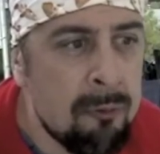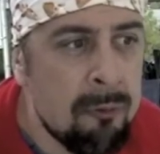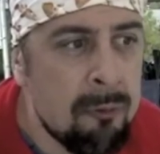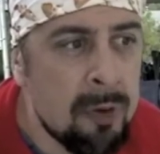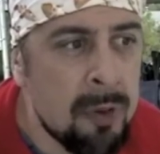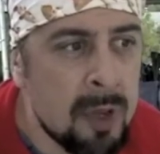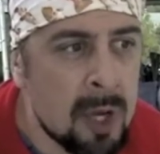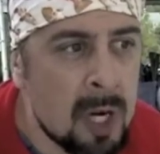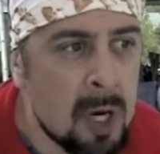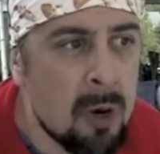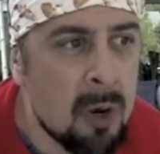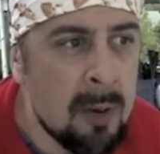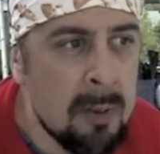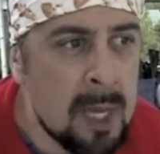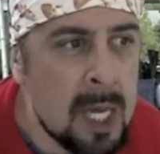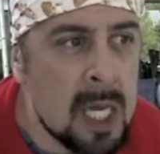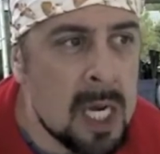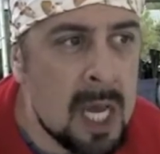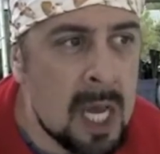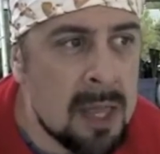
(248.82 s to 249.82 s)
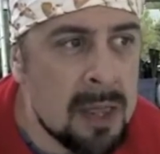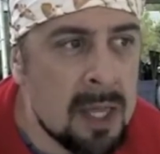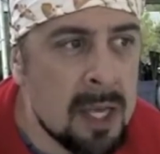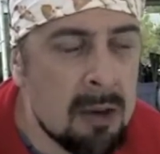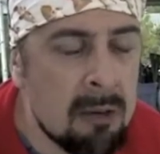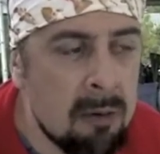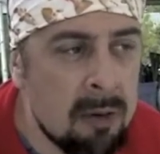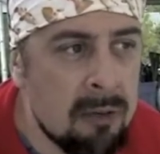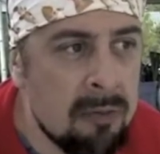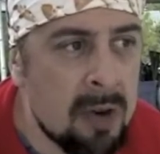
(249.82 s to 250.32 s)
For the Caribbean, I
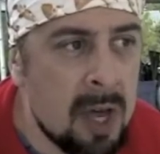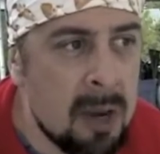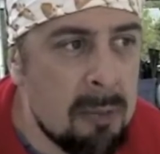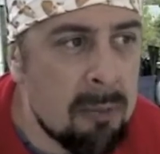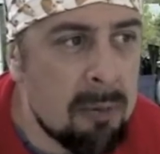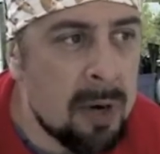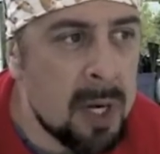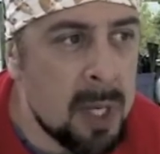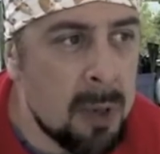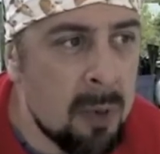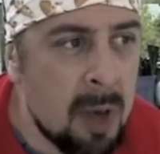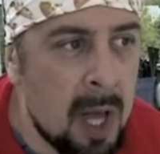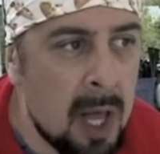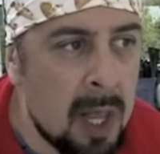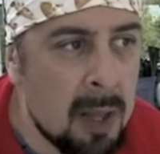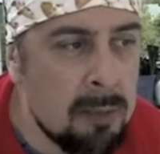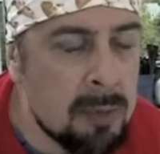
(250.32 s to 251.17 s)
think we've done pretty well.